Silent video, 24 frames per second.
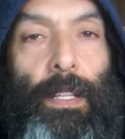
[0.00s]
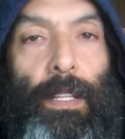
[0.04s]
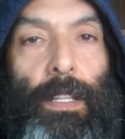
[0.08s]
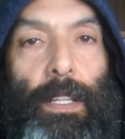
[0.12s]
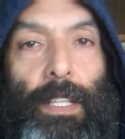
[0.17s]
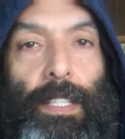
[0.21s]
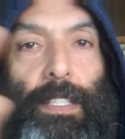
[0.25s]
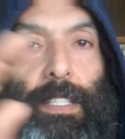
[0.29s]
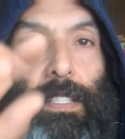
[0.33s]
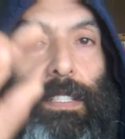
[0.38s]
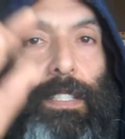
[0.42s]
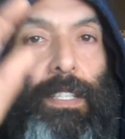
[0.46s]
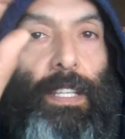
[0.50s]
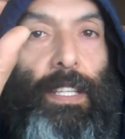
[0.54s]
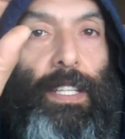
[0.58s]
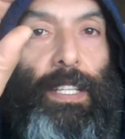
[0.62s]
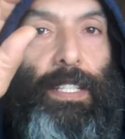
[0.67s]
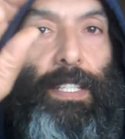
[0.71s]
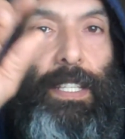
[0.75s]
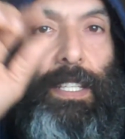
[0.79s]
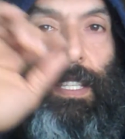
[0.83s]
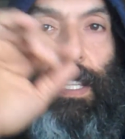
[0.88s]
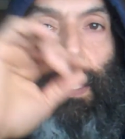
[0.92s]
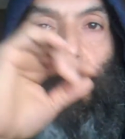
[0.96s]
listen to
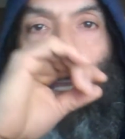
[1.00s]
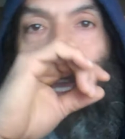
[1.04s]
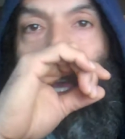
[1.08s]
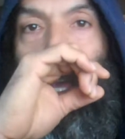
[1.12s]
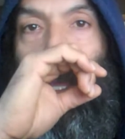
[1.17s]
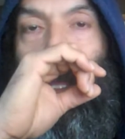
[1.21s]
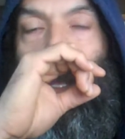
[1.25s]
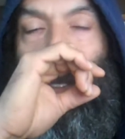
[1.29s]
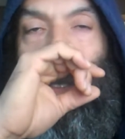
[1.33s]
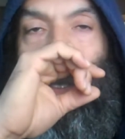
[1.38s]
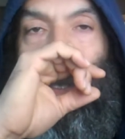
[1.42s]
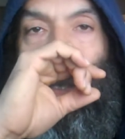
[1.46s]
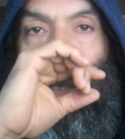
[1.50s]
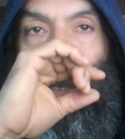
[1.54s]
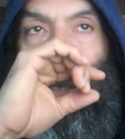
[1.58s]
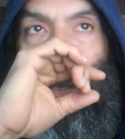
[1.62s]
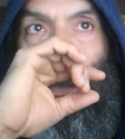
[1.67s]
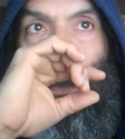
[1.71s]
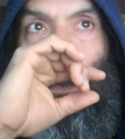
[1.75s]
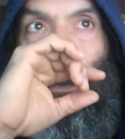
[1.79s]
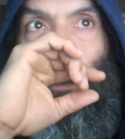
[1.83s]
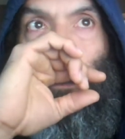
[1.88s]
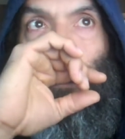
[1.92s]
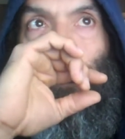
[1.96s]
this at the end
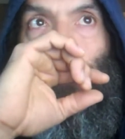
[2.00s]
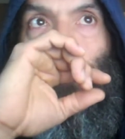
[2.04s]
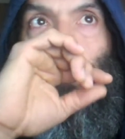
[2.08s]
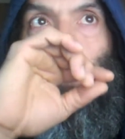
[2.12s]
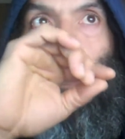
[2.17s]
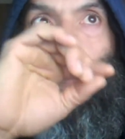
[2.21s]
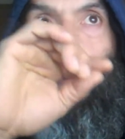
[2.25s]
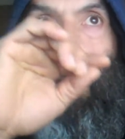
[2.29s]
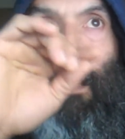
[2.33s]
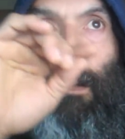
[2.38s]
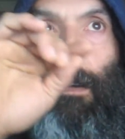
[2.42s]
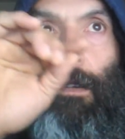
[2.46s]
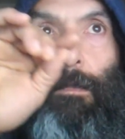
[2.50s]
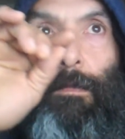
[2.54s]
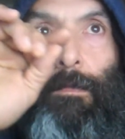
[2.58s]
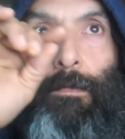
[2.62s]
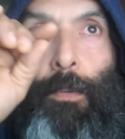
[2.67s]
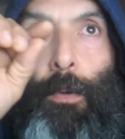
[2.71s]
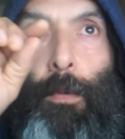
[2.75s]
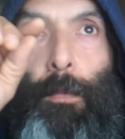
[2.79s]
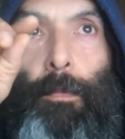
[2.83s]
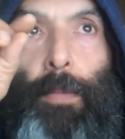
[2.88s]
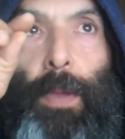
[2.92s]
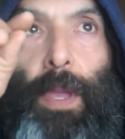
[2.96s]

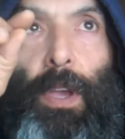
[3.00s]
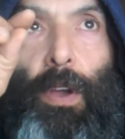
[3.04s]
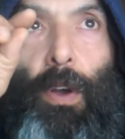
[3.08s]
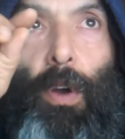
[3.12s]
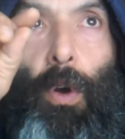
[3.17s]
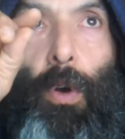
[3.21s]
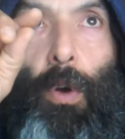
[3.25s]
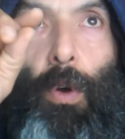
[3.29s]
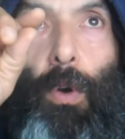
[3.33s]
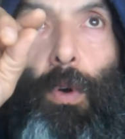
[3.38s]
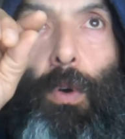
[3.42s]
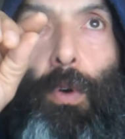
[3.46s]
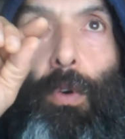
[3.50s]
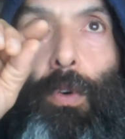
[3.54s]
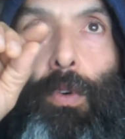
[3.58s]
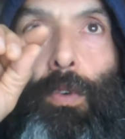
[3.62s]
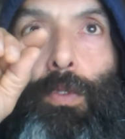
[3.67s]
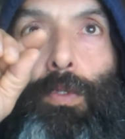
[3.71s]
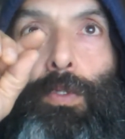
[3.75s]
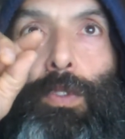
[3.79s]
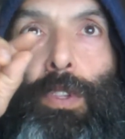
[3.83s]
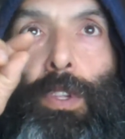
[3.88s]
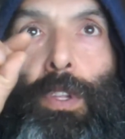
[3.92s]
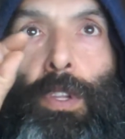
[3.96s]
for
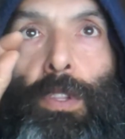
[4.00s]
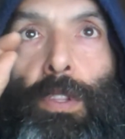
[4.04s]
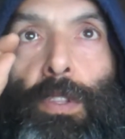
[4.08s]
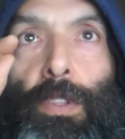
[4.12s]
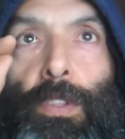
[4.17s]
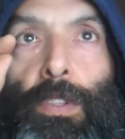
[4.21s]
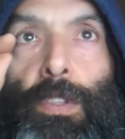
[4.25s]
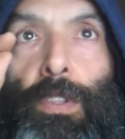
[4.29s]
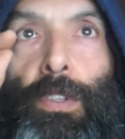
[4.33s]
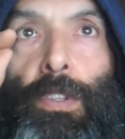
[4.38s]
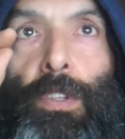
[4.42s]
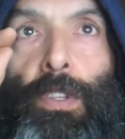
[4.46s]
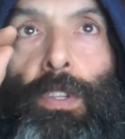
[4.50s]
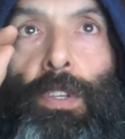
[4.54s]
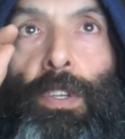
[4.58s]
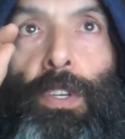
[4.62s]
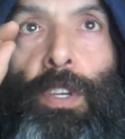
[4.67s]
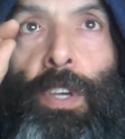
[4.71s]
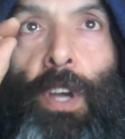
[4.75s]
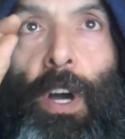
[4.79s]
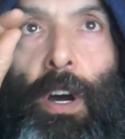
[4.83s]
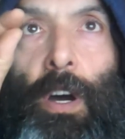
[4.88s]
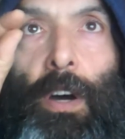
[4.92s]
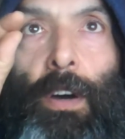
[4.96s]
behold
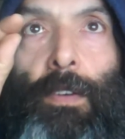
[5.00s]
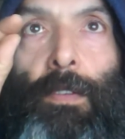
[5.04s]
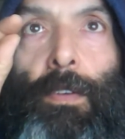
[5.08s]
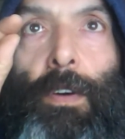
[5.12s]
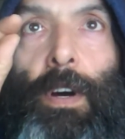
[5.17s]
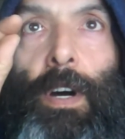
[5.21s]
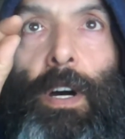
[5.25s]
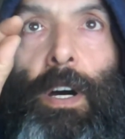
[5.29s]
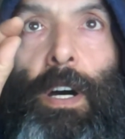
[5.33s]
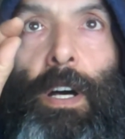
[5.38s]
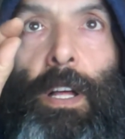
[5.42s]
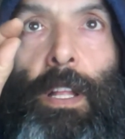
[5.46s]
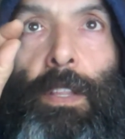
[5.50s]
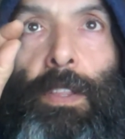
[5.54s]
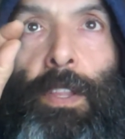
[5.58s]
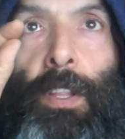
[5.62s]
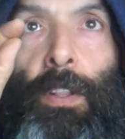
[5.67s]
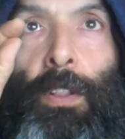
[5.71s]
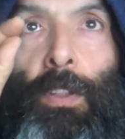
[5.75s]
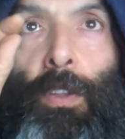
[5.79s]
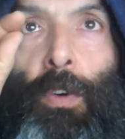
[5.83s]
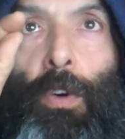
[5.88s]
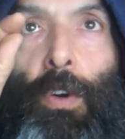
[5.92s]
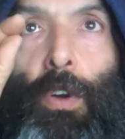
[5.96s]
Yahweh the
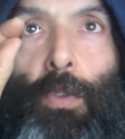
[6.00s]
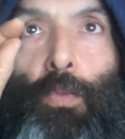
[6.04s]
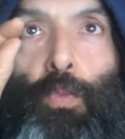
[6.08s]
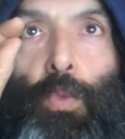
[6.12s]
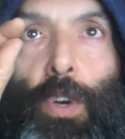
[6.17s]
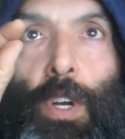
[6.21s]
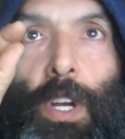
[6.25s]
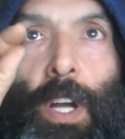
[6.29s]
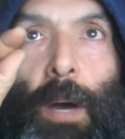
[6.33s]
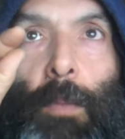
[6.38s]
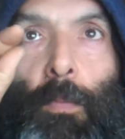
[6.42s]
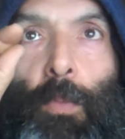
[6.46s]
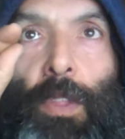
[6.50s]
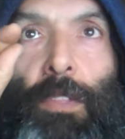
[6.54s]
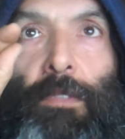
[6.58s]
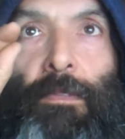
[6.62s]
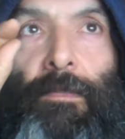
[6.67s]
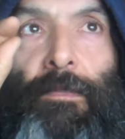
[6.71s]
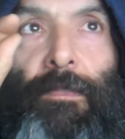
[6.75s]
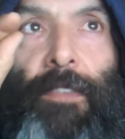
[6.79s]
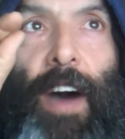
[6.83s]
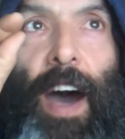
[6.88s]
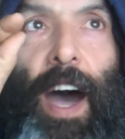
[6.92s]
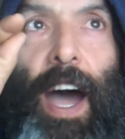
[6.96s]
Lord will come with
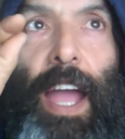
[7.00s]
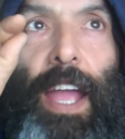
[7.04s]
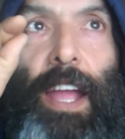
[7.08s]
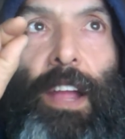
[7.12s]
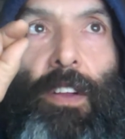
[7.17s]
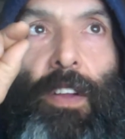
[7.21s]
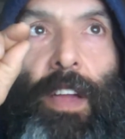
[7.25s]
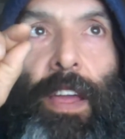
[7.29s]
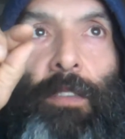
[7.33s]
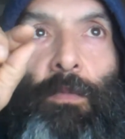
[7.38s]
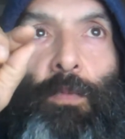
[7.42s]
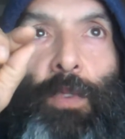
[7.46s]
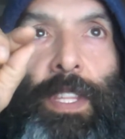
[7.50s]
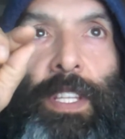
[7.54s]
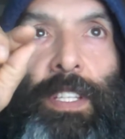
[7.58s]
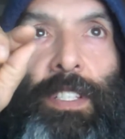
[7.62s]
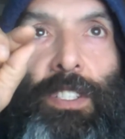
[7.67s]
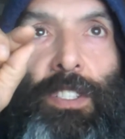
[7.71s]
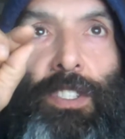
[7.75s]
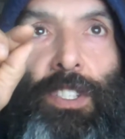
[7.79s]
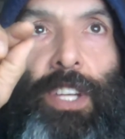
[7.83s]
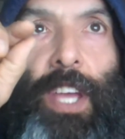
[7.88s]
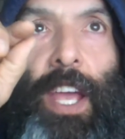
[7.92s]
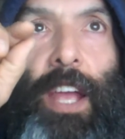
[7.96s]
fire and with
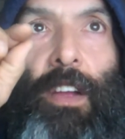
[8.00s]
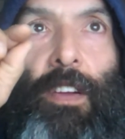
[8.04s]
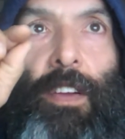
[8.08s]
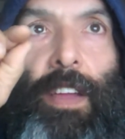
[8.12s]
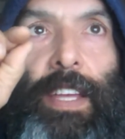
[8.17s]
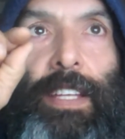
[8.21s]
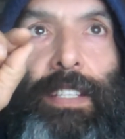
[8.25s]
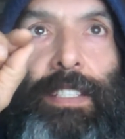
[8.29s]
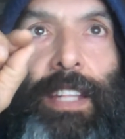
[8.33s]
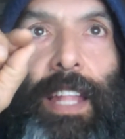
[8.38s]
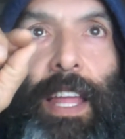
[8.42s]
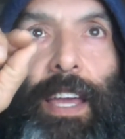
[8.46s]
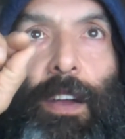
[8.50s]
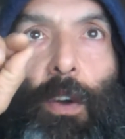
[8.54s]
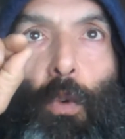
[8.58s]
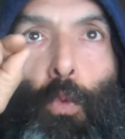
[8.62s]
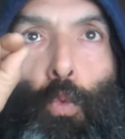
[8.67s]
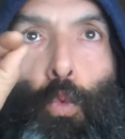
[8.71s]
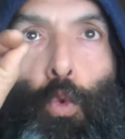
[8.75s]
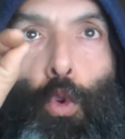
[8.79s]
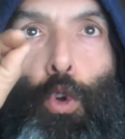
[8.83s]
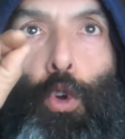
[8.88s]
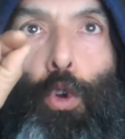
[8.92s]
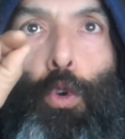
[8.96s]
his chariots like a
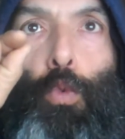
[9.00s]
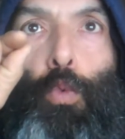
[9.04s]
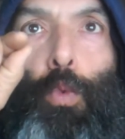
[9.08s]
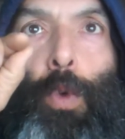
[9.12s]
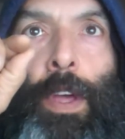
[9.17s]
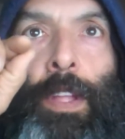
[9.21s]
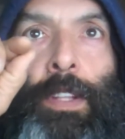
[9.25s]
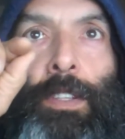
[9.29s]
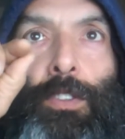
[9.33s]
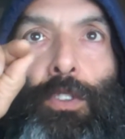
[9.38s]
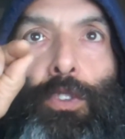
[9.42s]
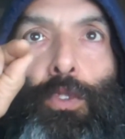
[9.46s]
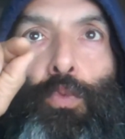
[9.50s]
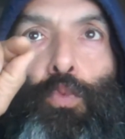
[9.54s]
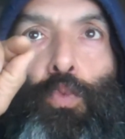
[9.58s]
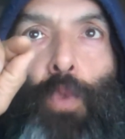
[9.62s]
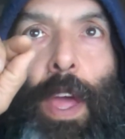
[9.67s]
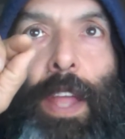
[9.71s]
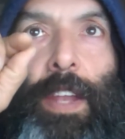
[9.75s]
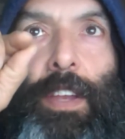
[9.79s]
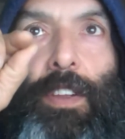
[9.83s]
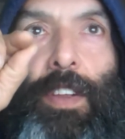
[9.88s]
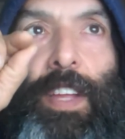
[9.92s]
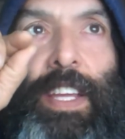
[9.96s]
whirlwind, to
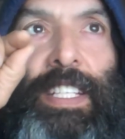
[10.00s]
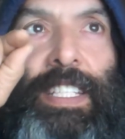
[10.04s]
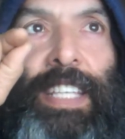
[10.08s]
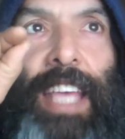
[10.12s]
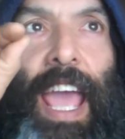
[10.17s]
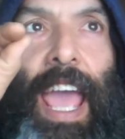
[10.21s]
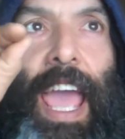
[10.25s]
render his